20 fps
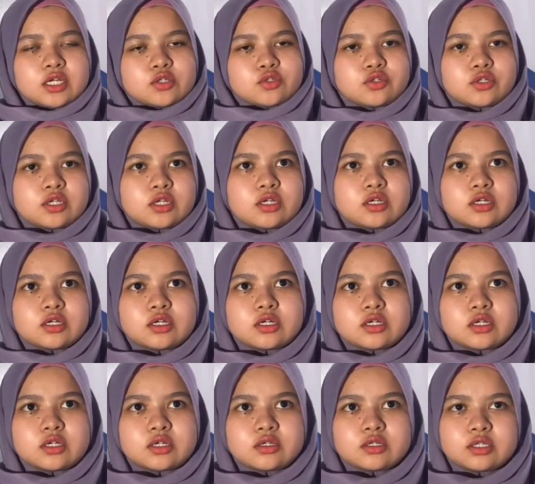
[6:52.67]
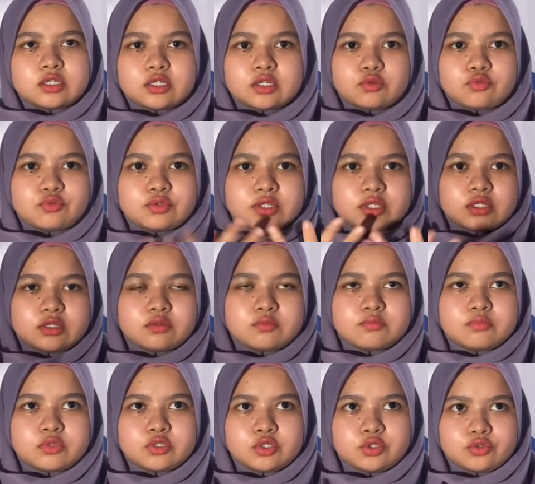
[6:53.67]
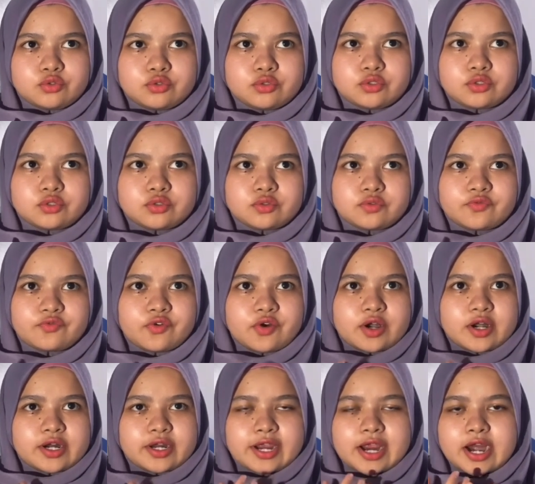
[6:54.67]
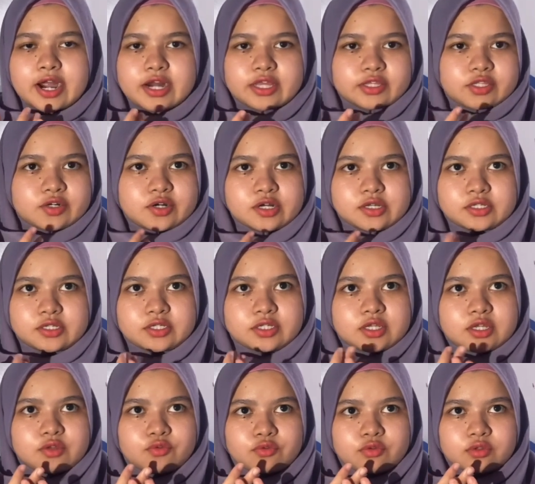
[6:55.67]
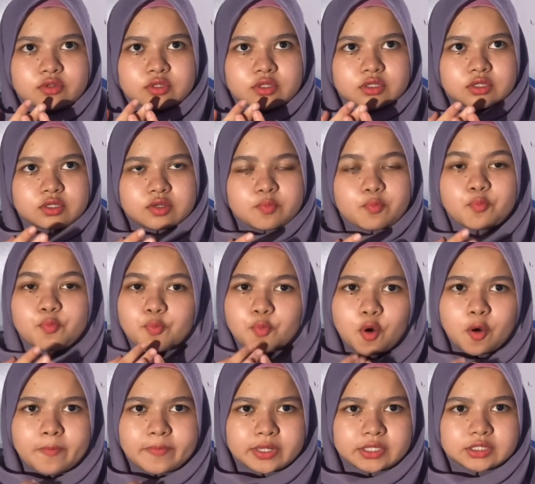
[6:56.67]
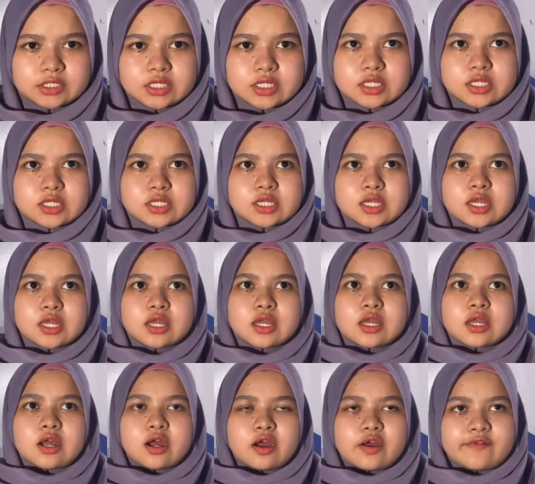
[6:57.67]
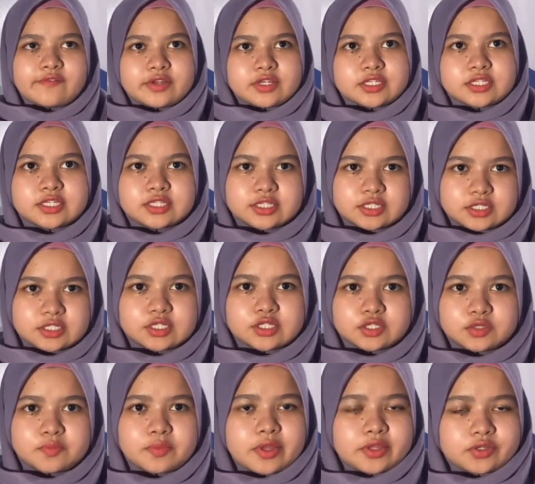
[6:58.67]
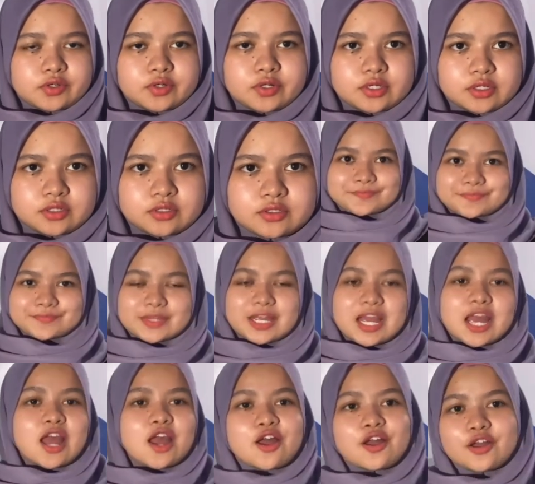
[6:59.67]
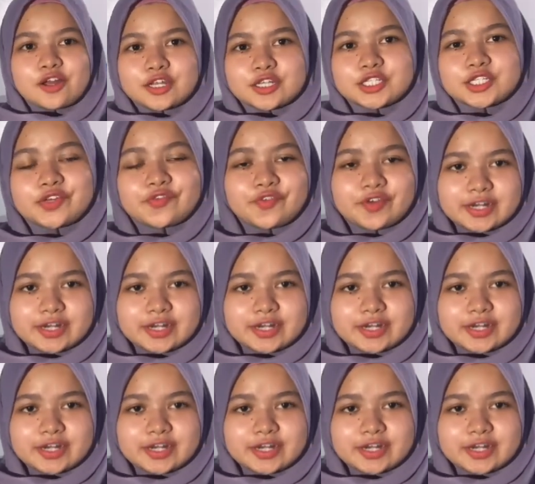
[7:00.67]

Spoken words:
So it will use for the characterizing the properties of the synthesis material. Okay, so for